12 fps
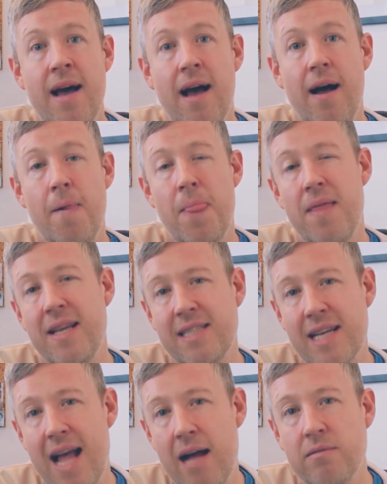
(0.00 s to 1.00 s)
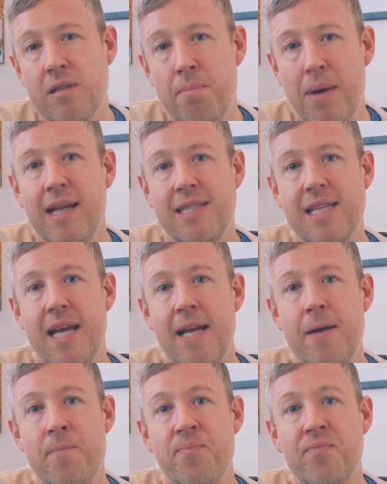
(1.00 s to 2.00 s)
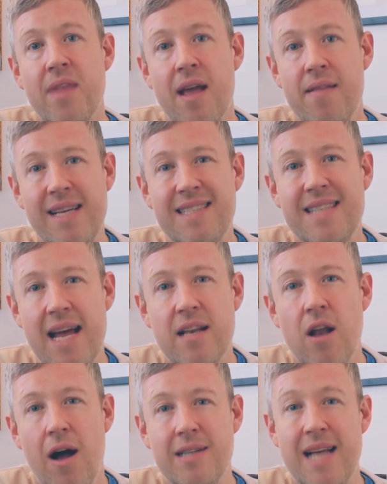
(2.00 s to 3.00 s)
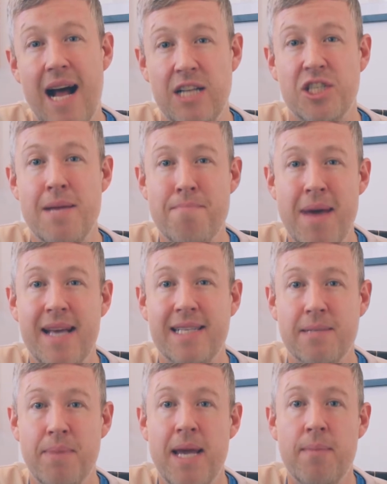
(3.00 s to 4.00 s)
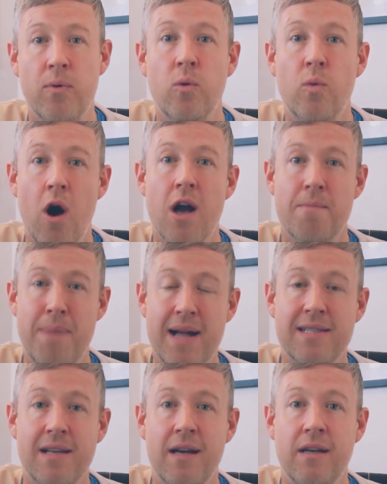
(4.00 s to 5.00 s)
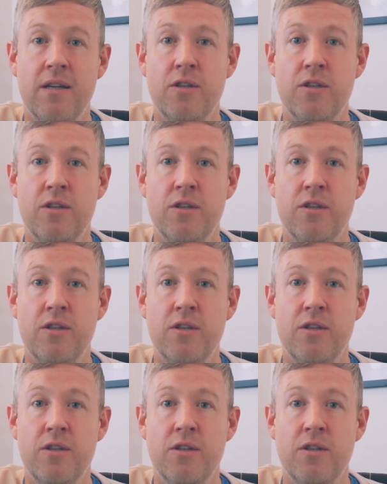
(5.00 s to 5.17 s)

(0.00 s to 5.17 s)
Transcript: And this accountability and these deadlines actually makes people work better,